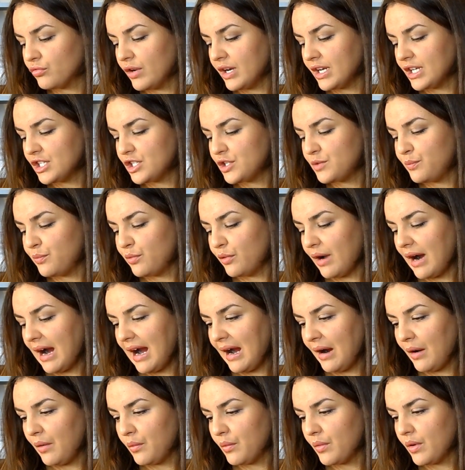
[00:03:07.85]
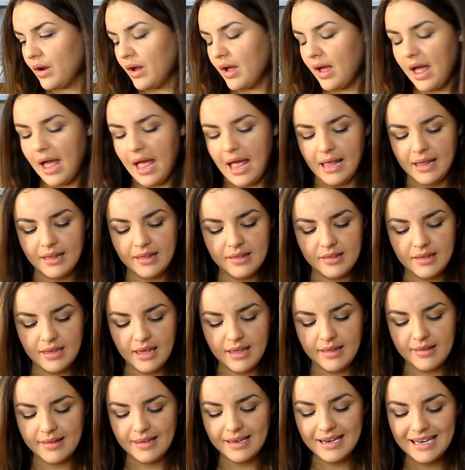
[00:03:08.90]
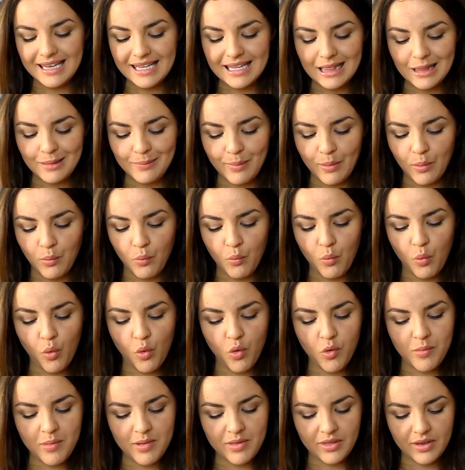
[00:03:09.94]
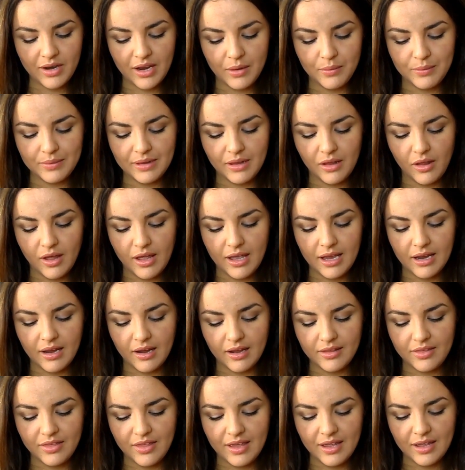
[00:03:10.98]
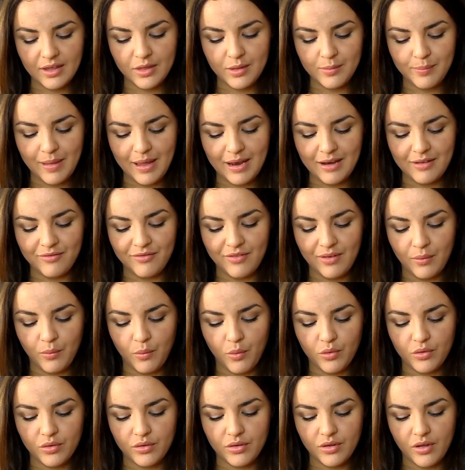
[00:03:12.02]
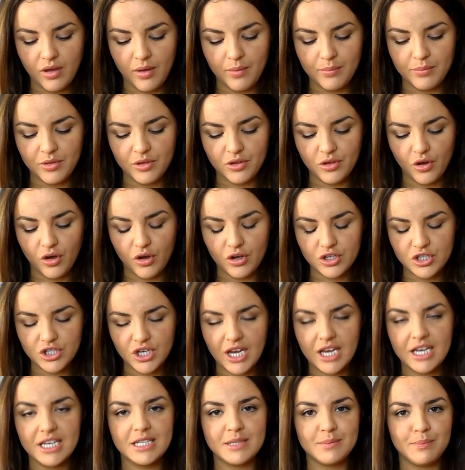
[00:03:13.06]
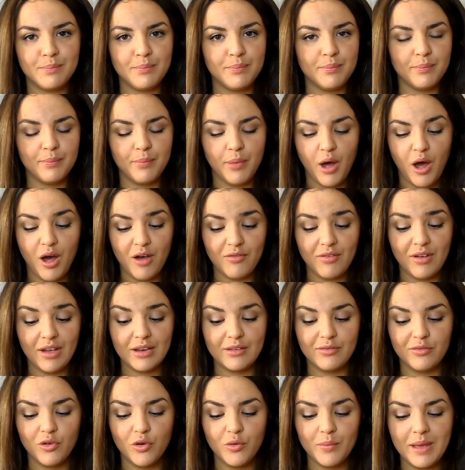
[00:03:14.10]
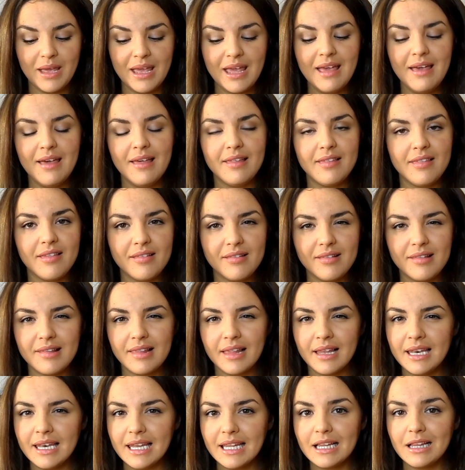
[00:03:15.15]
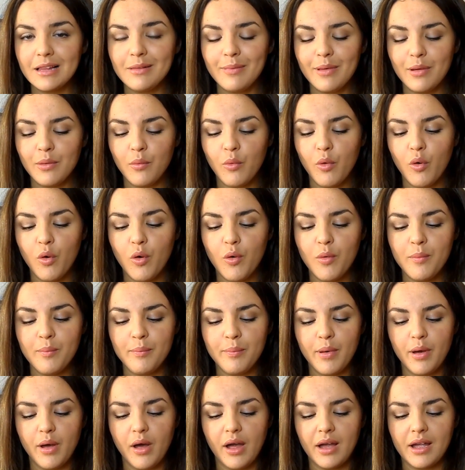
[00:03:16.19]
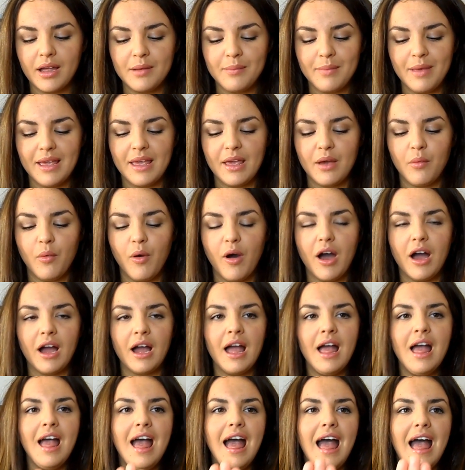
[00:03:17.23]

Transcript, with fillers: Rich Brown, and it's a little bit warmer than I would like. I think the Benefit one, the dark shade, is perfect for me. This is a little bit warm, but I can make it work.